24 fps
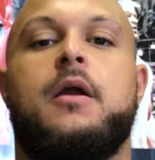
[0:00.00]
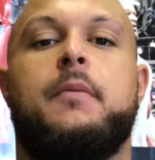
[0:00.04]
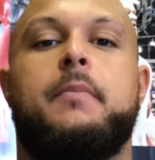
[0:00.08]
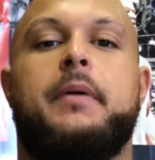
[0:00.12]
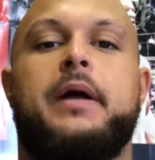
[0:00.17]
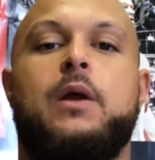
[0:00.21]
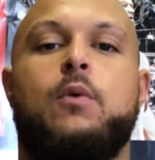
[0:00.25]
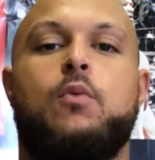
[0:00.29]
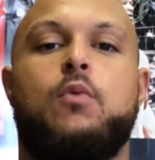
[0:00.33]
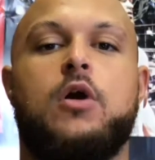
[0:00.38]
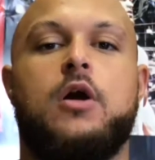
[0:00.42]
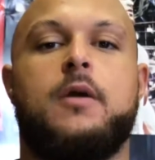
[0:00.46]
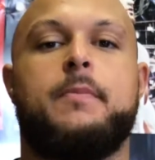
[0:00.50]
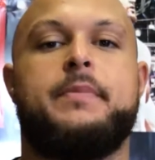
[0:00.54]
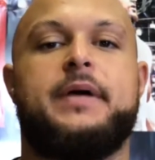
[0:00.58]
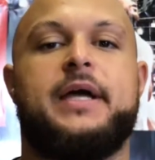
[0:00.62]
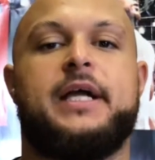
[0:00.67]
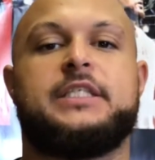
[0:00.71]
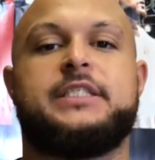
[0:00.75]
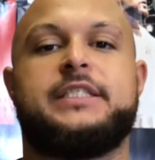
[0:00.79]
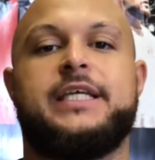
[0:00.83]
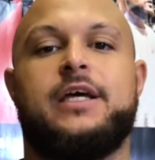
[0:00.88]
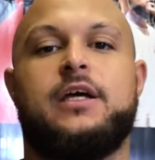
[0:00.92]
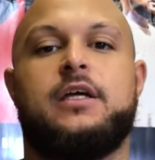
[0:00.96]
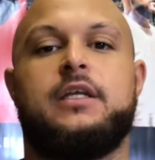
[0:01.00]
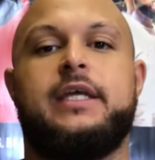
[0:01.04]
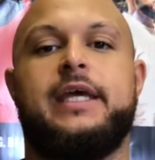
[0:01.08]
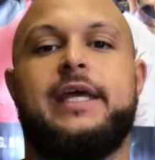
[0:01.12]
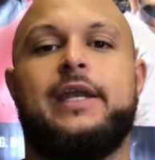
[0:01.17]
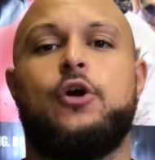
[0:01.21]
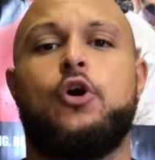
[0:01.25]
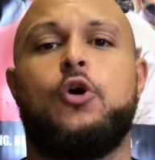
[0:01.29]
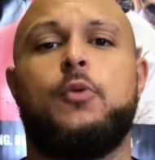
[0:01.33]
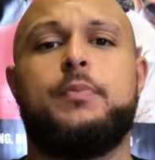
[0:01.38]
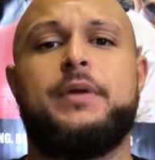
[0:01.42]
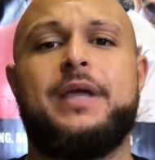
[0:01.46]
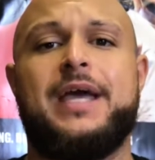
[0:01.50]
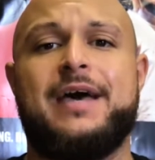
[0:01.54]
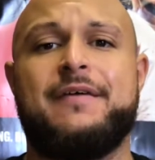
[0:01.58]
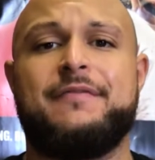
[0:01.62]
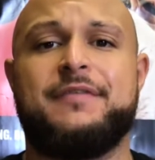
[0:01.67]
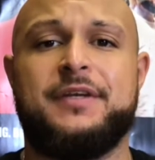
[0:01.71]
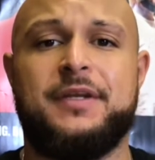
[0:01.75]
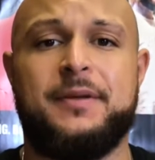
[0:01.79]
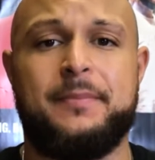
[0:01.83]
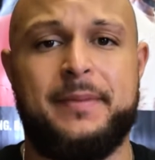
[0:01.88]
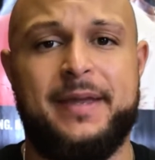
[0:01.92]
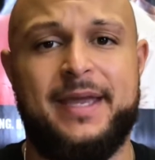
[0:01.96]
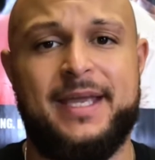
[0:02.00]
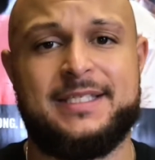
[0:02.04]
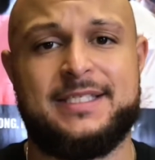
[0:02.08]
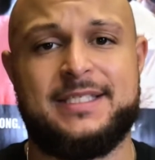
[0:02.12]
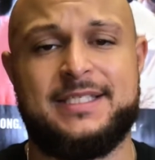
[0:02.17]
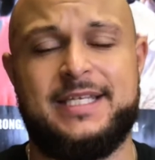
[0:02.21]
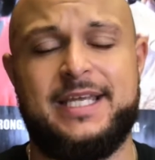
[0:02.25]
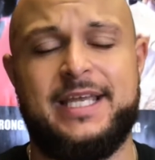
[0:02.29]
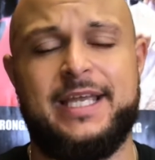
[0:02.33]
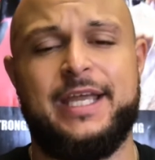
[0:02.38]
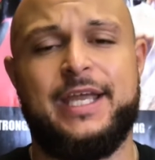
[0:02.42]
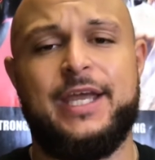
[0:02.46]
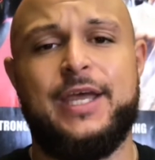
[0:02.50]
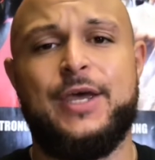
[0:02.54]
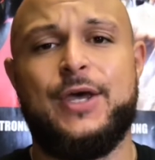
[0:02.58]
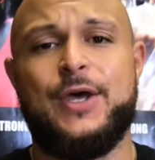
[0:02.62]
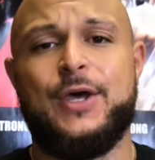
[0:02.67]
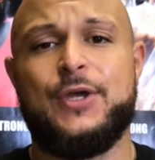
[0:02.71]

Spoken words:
Everybody, welcome back to Channel Day, and I hope you're having an amazing day.